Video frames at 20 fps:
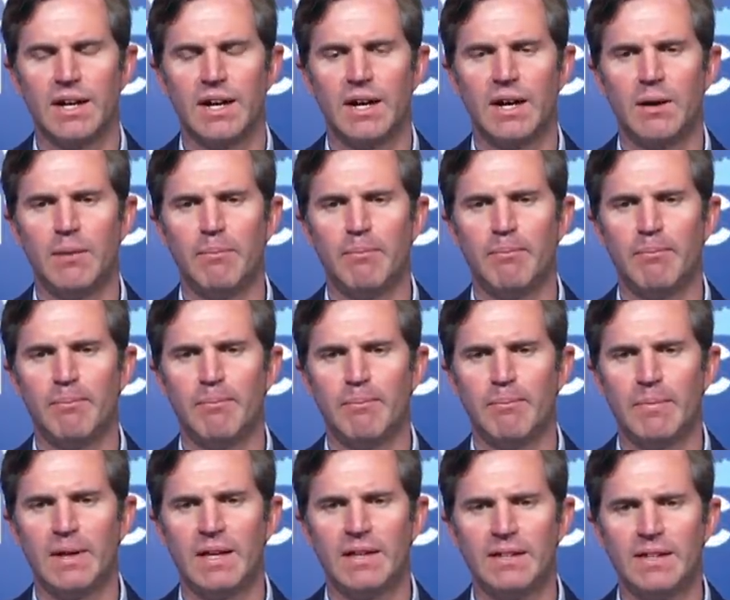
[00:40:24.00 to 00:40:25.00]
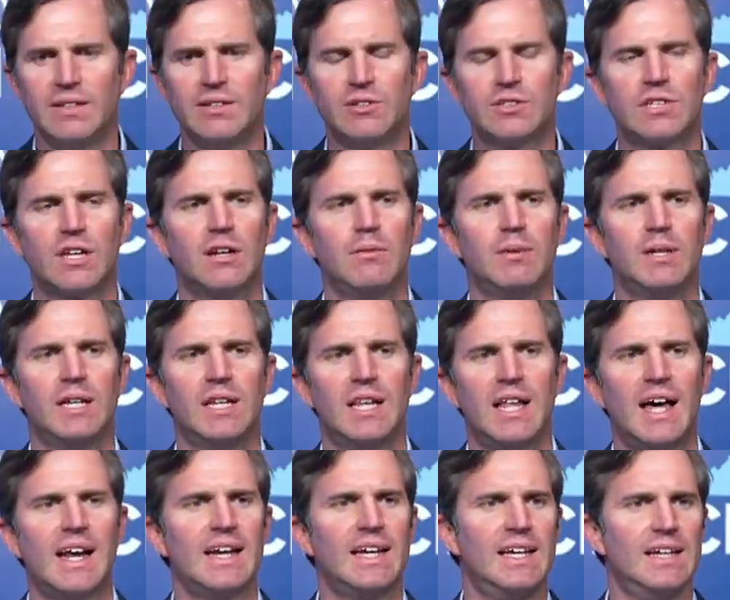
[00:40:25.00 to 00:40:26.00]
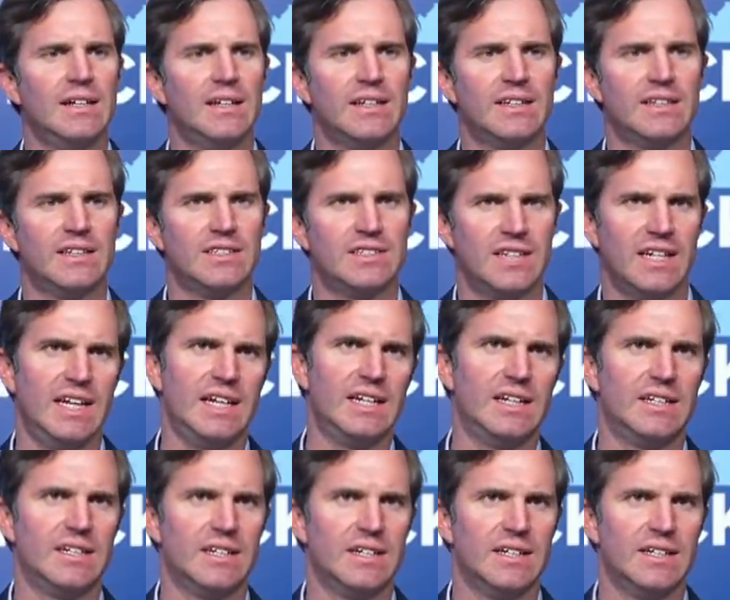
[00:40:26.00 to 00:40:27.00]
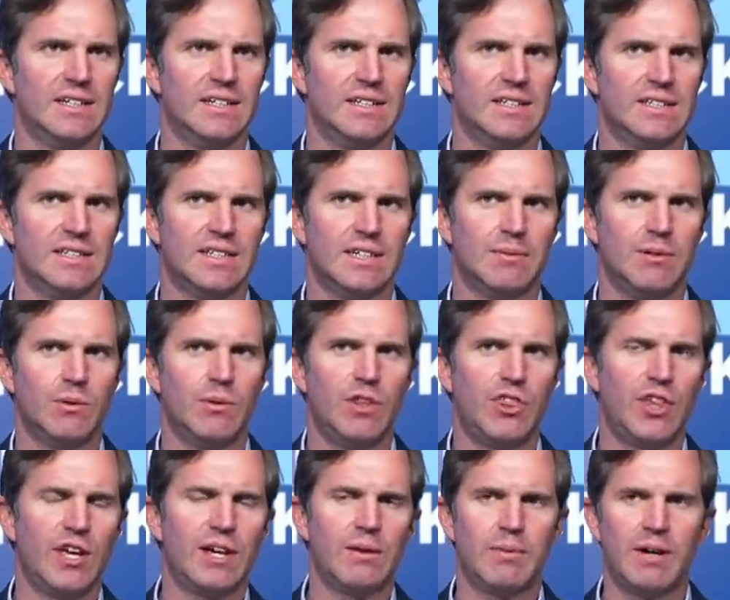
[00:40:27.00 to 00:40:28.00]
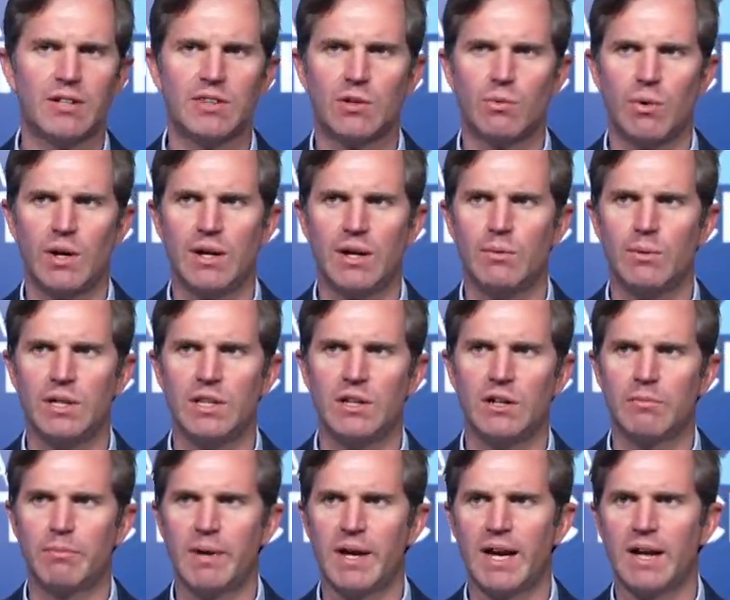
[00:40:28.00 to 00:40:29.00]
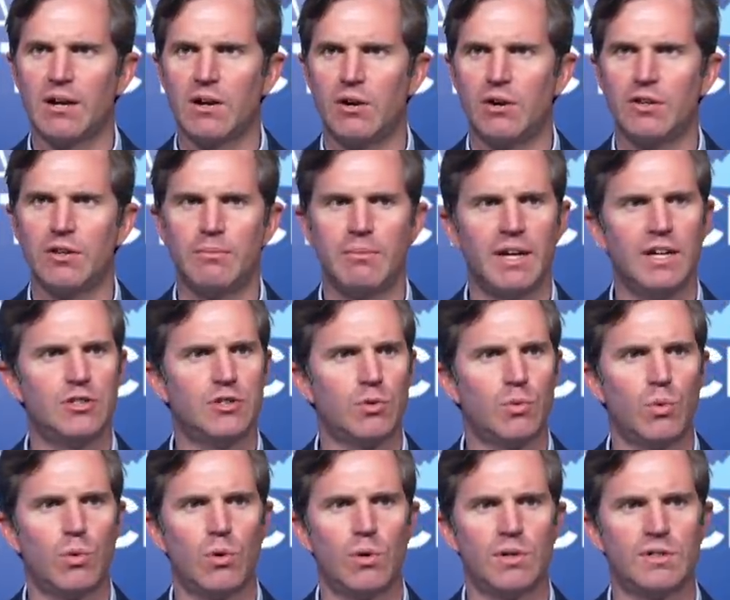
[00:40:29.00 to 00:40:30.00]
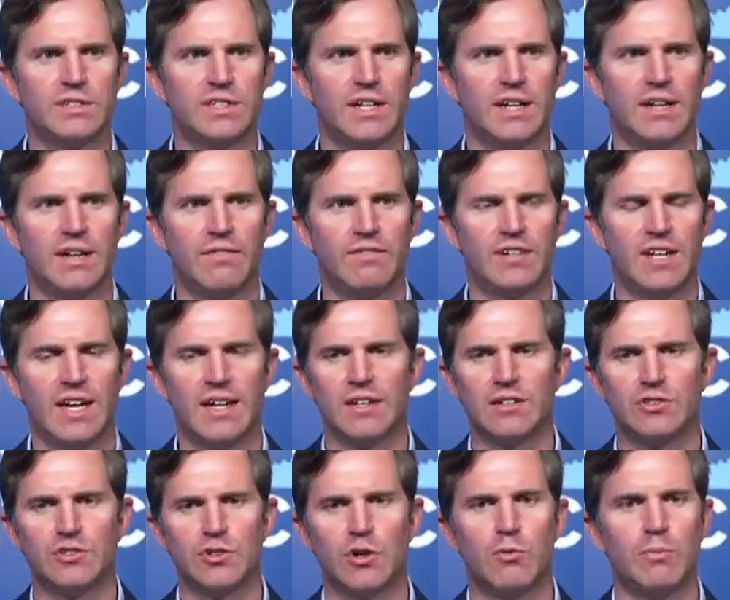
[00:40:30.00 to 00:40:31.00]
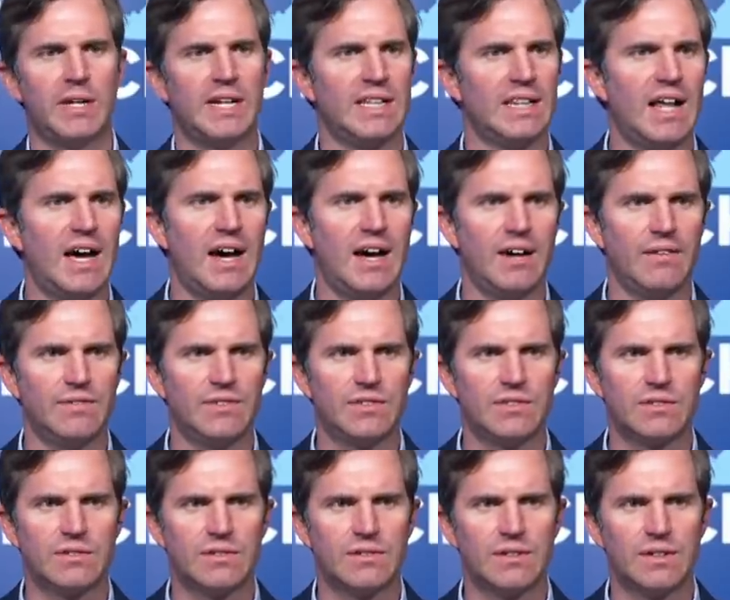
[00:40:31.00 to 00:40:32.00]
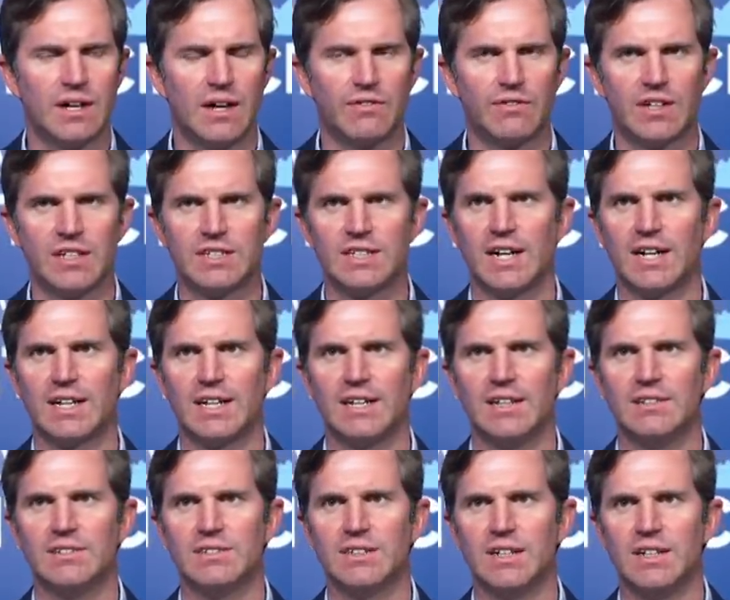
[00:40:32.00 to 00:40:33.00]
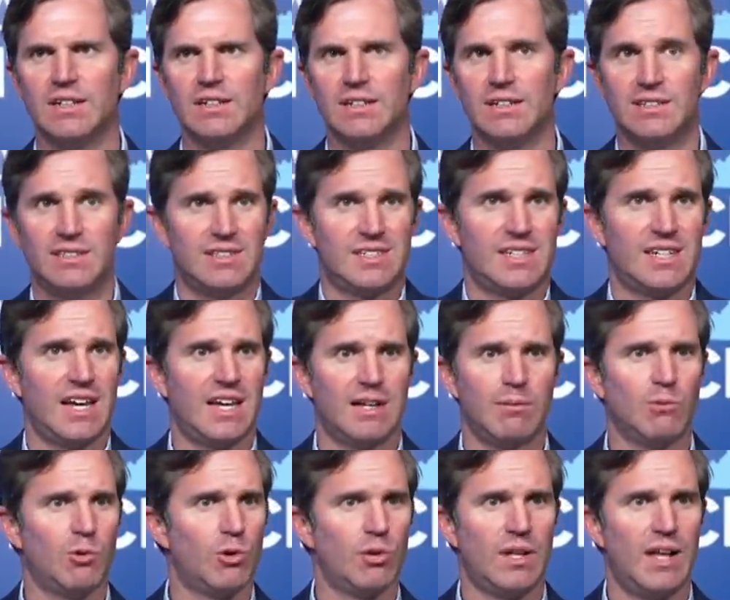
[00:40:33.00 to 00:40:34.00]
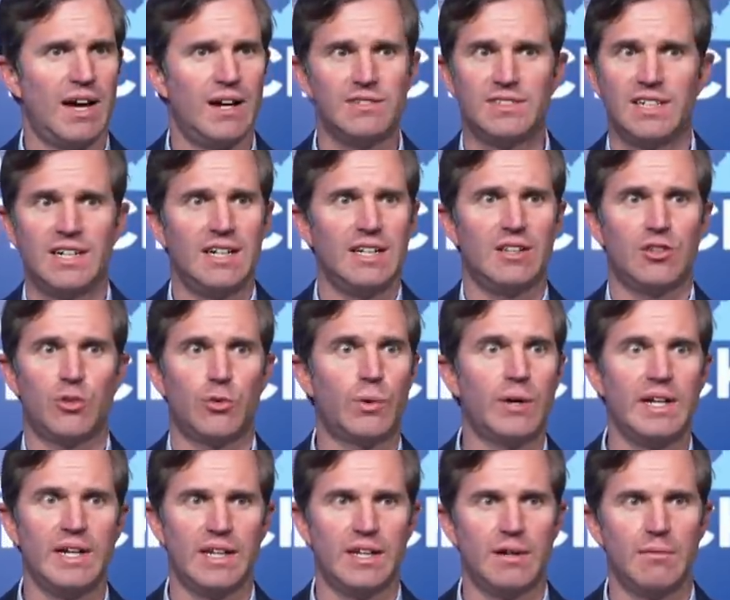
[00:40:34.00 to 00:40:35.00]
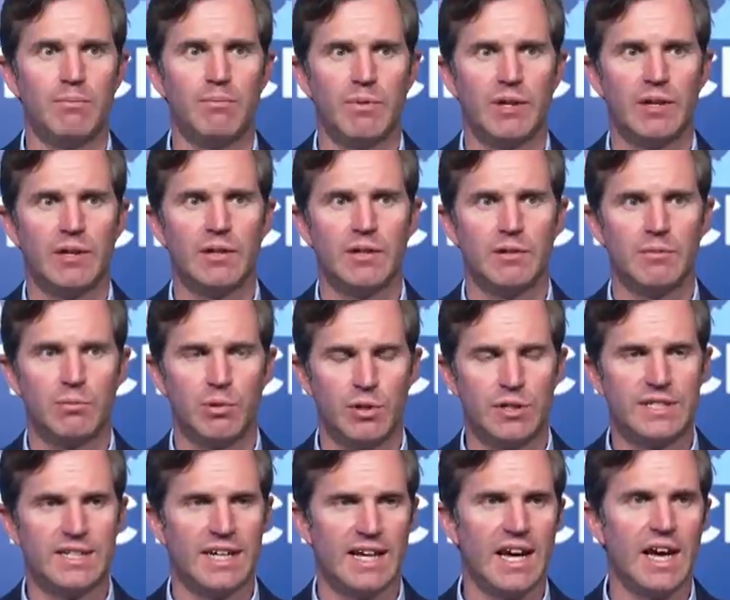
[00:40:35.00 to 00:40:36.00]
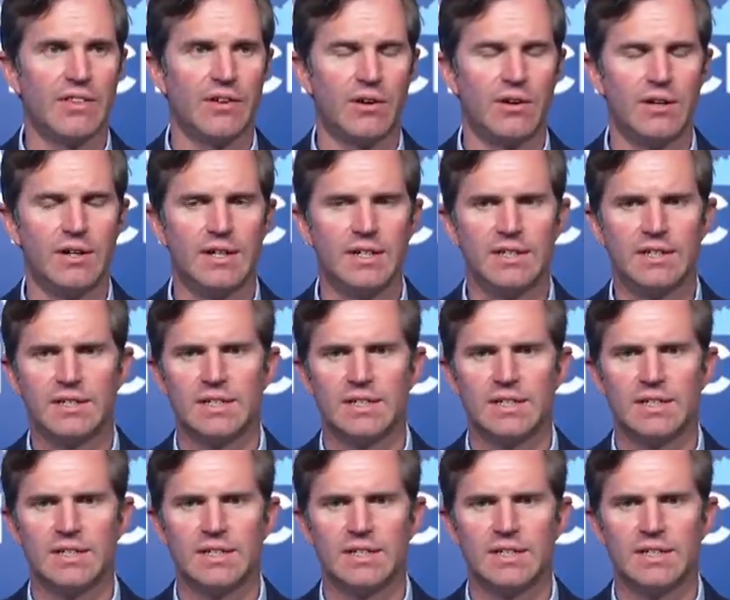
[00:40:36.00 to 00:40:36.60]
And then there's going to be a lot of healing that's needed. I mean, we think about the way we look back on the major wars that have taken so many lives of Kentuckians. This has taken more lives than any three of them put together.